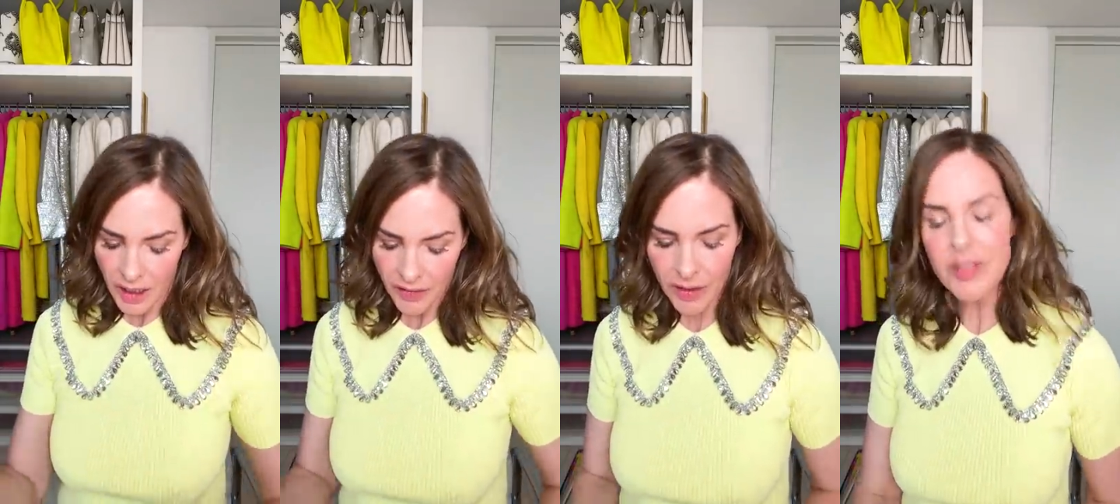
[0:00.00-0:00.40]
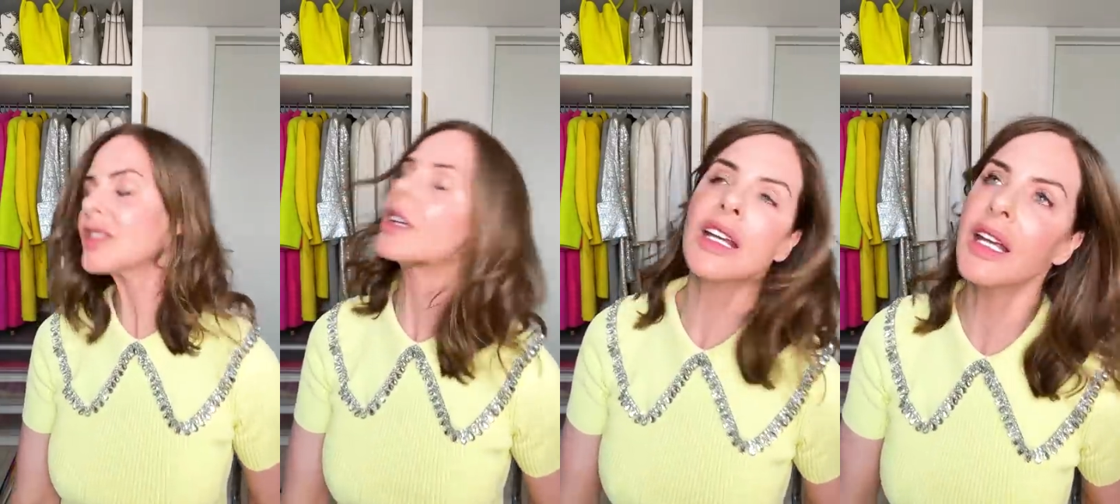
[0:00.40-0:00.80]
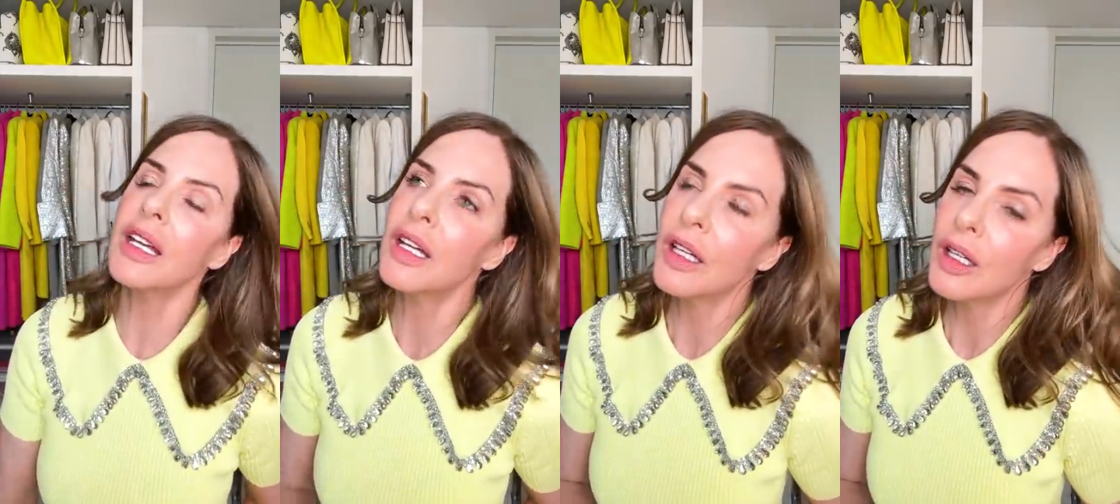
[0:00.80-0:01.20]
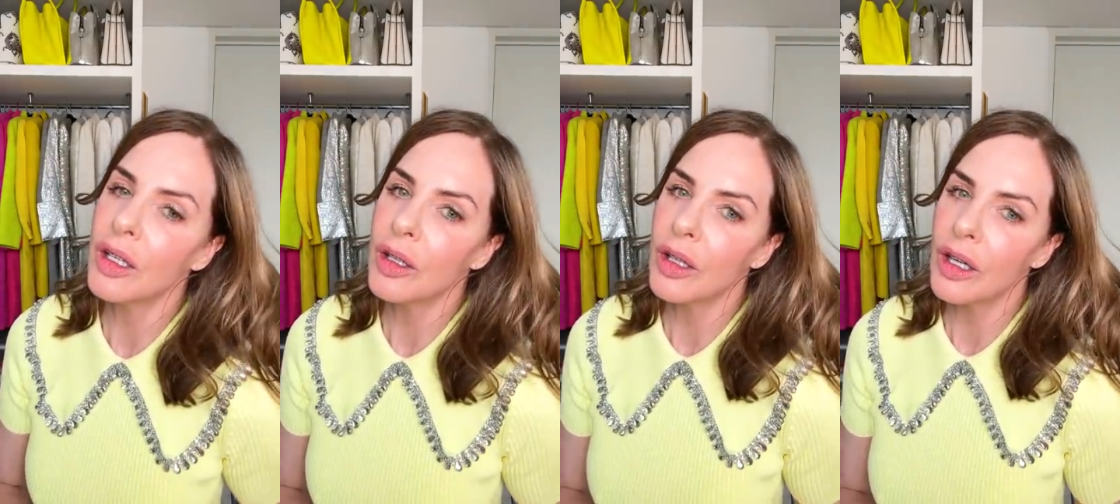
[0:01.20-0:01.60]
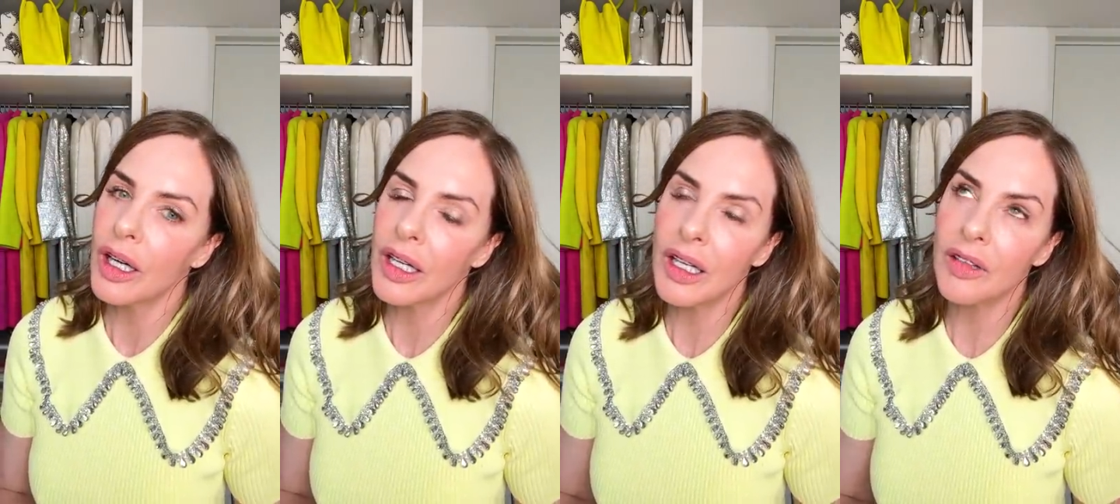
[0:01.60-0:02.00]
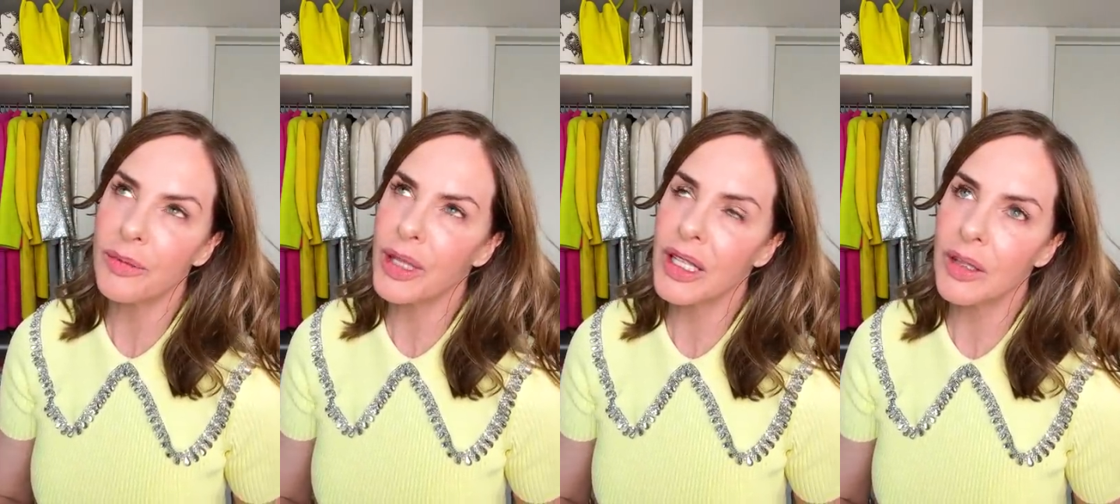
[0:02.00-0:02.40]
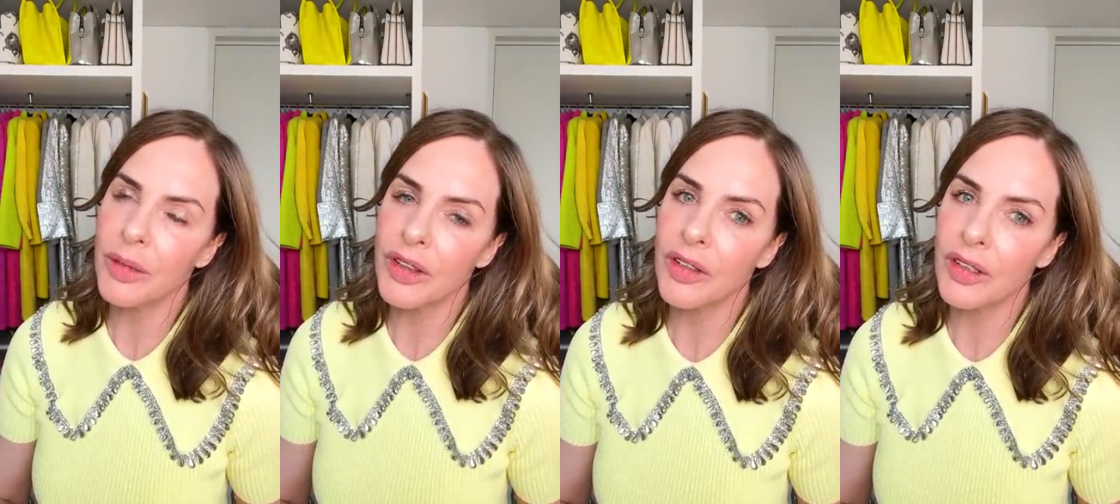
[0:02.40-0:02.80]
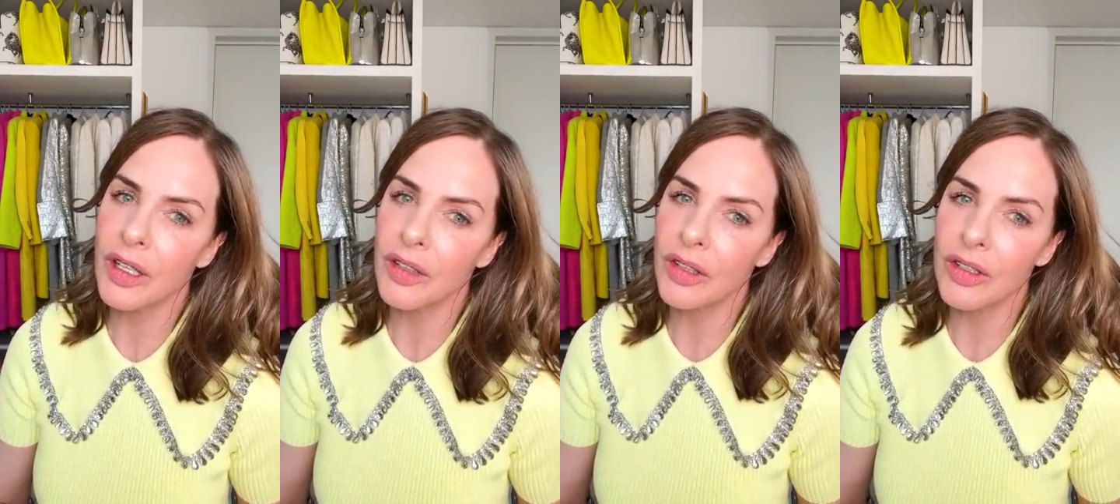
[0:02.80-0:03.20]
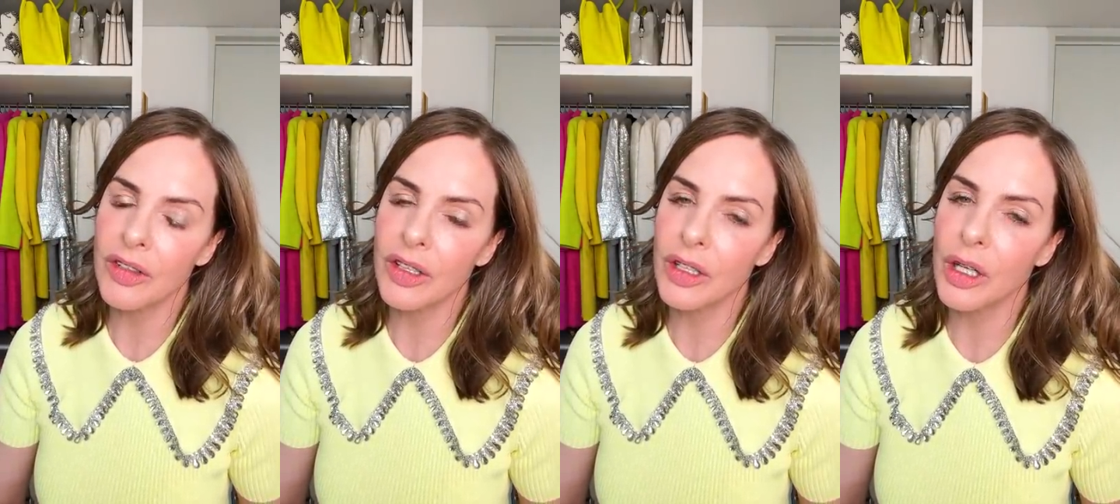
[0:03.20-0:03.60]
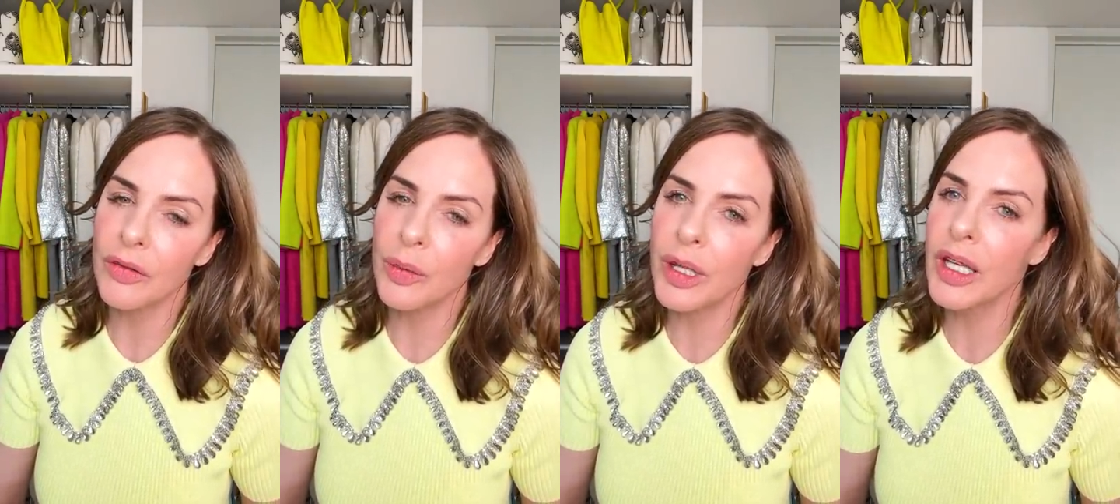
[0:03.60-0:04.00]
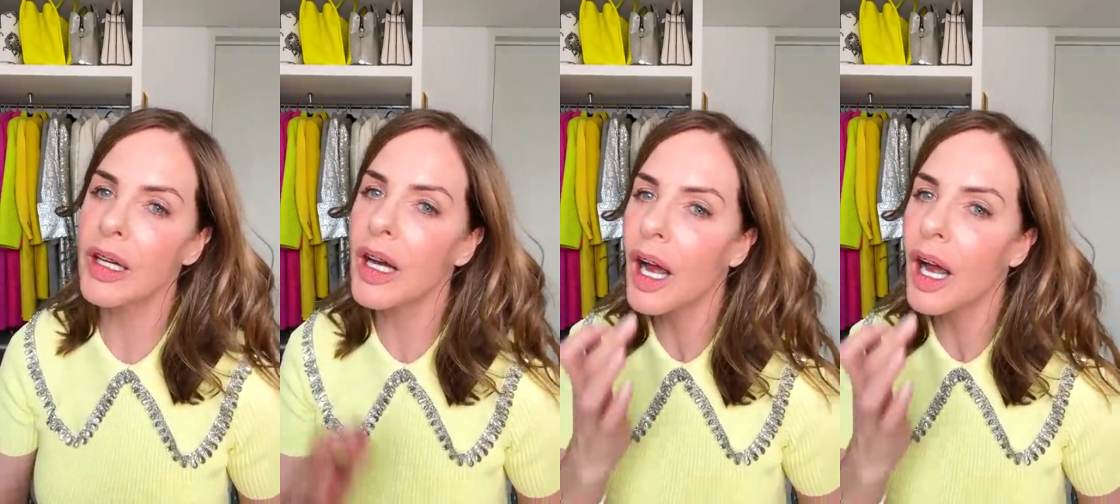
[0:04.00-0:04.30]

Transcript: And I was thinking, I love Pia with this color, so I'm just gonna go for Pia.